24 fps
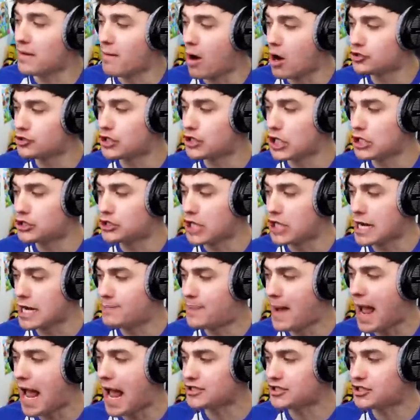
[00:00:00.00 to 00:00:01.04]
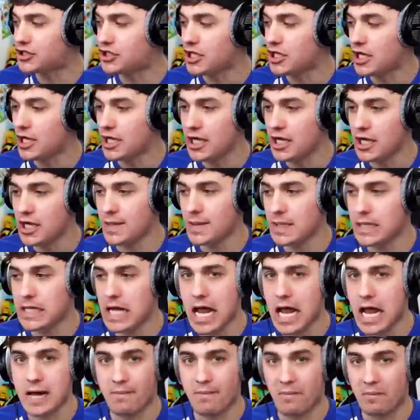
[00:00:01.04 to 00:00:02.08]
most insane pets in the
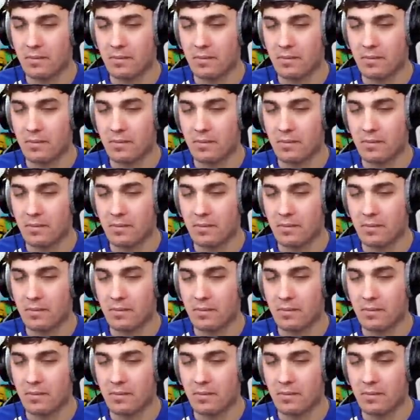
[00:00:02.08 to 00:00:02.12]
game.